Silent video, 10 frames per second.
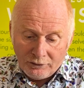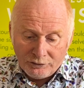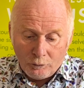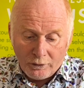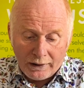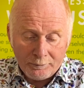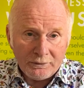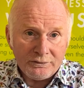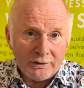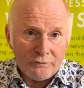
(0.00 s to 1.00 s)
So what
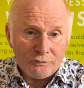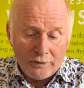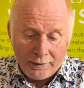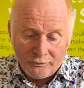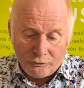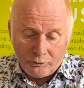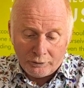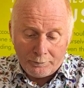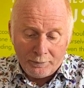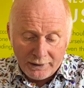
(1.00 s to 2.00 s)
happens if we
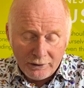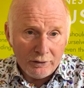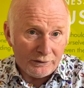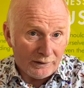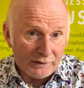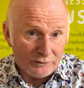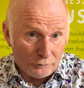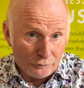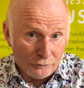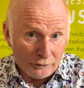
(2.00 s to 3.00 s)
want to pay holidays
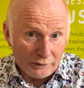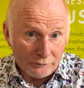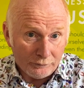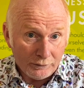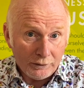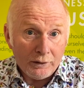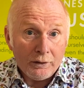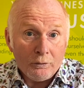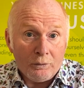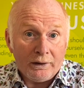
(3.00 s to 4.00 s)
on furlough?
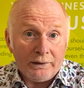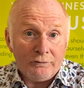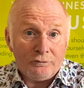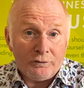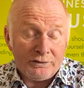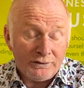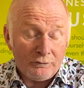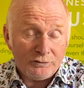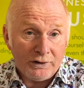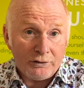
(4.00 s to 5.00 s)
Well, if
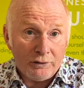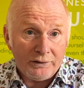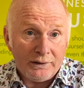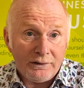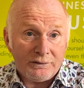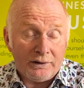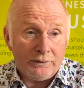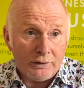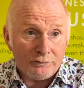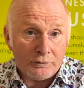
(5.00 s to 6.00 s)
staff take holidays and
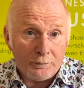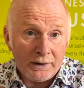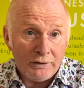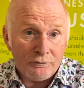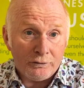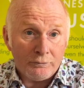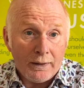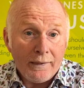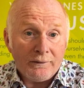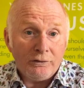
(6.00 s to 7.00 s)
you have to pay for
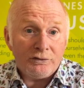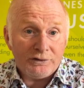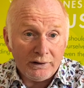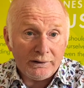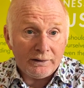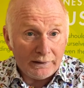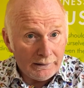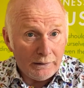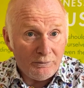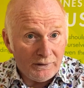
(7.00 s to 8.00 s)
them, then you still can
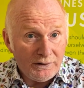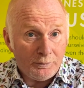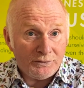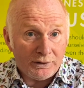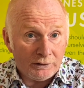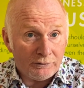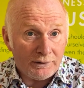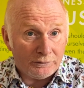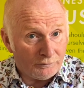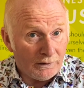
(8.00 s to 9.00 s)
claim the 80%
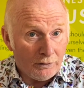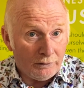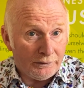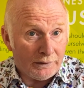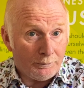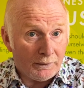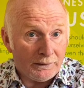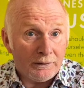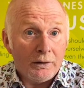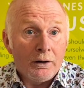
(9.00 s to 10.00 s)
grant of that holiday
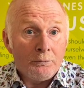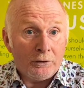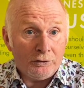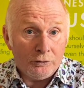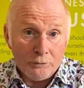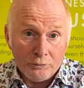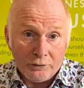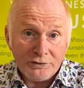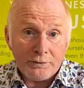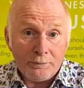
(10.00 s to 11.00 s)
pay, but you
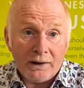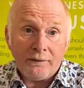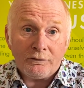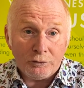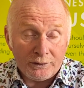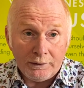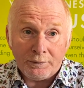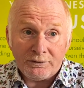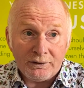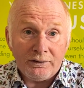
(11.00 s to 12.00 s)
must pay the
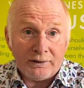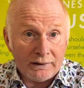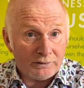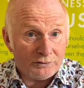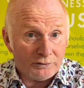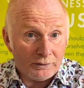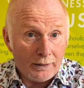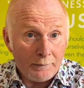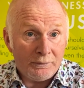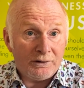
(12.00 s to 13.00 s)
20% extra
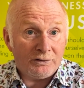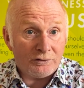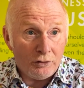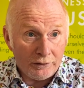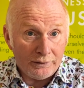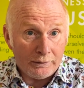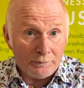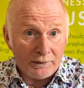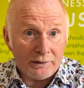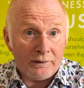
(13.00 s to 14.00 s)
because it's holiday
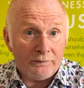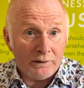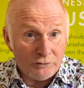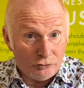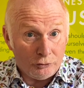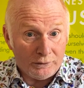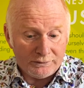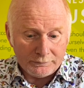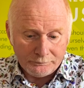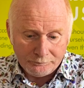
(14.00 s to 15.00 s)
pay and they're due it.